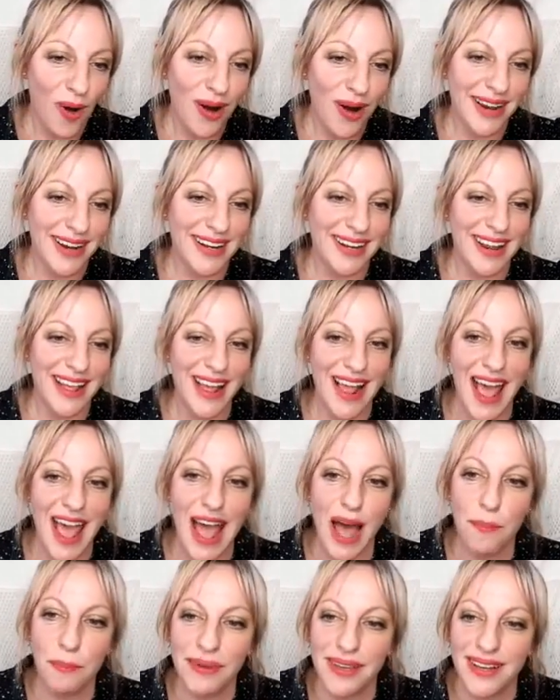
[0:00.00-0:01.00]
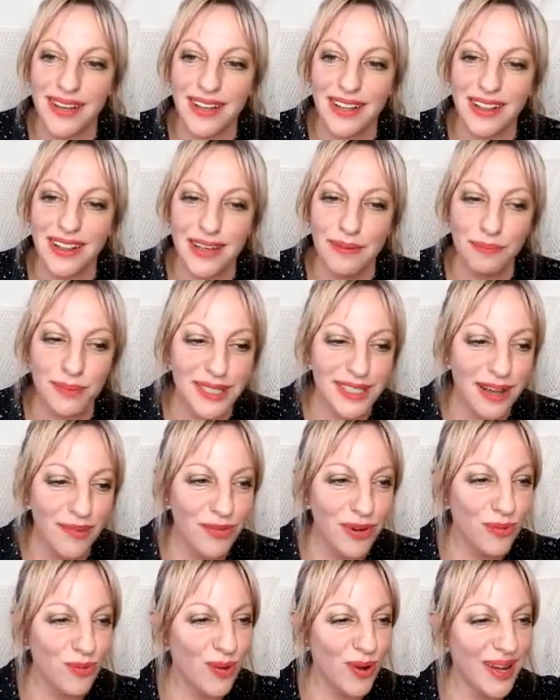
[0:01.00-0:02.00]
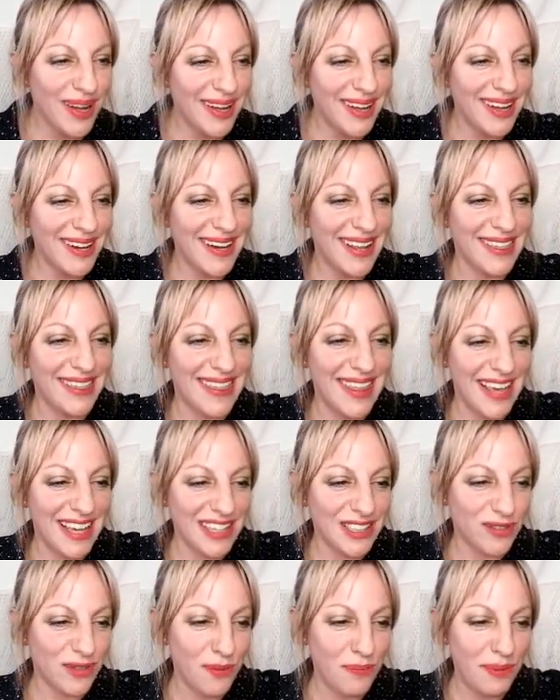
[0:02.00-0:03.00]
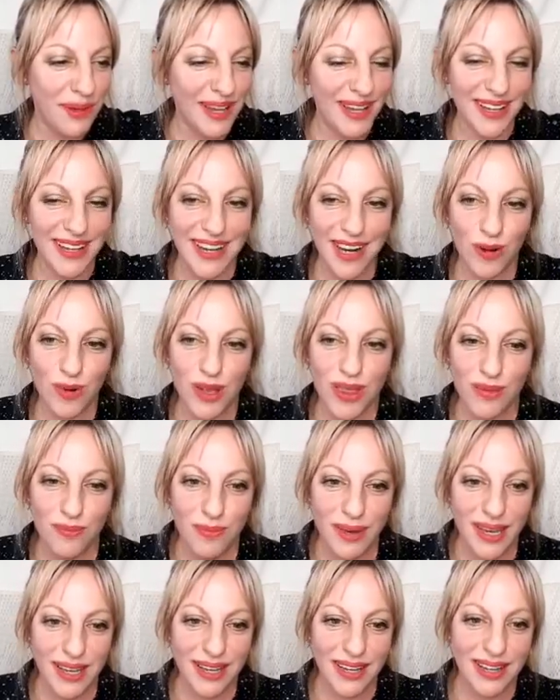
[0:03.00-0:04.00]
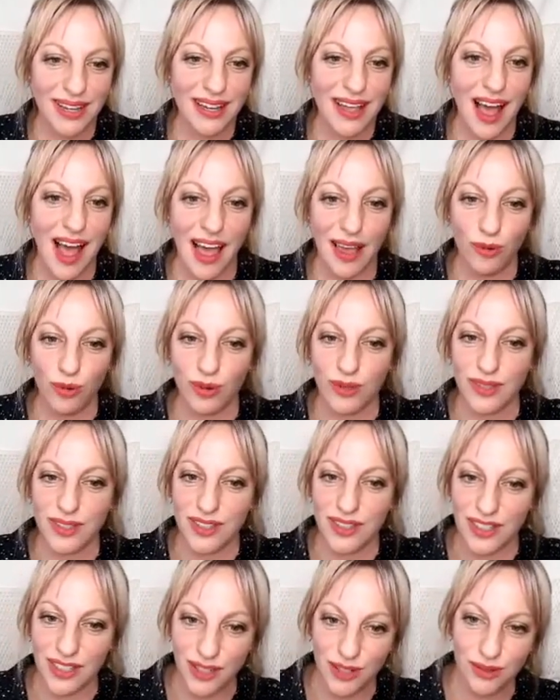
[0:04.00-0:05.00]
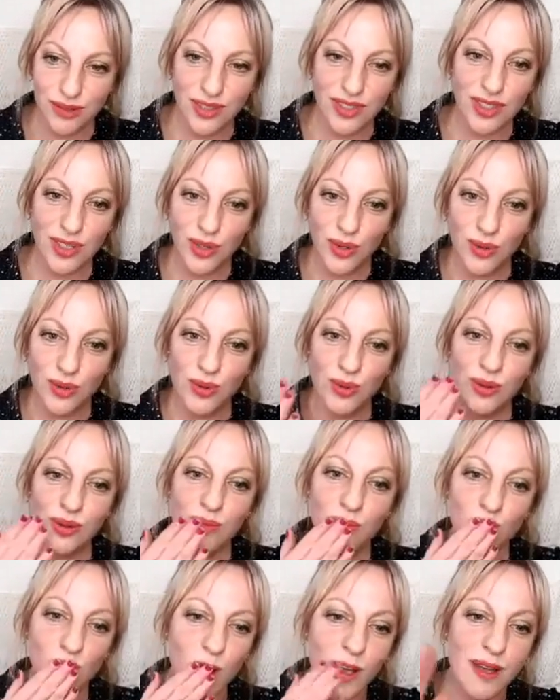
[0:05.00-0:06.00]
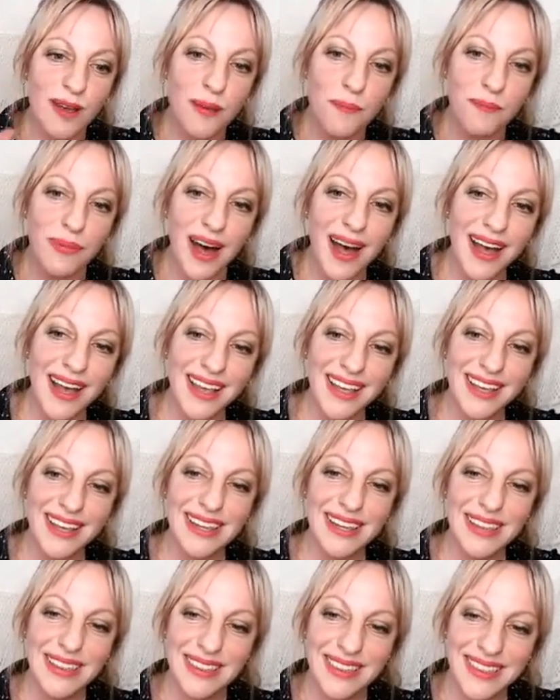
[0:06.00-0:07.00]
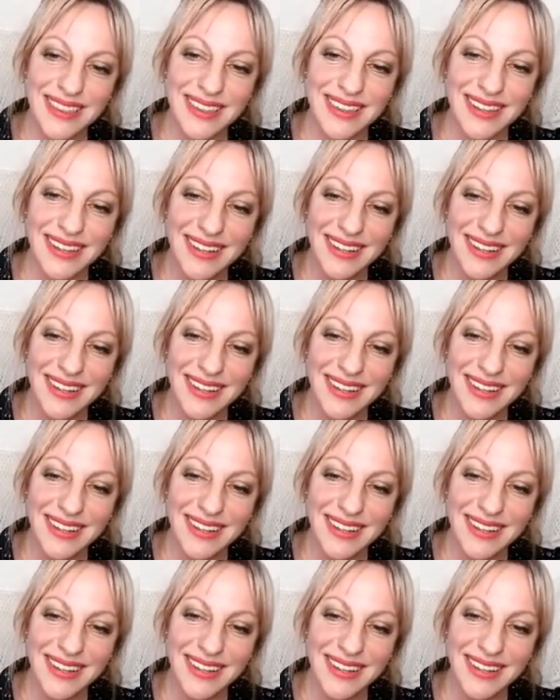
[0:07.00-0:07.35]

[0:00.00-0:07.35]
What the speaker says: All right. Happy eclipse, everyone. And thanks for being here with me. I will see you soon. Bye.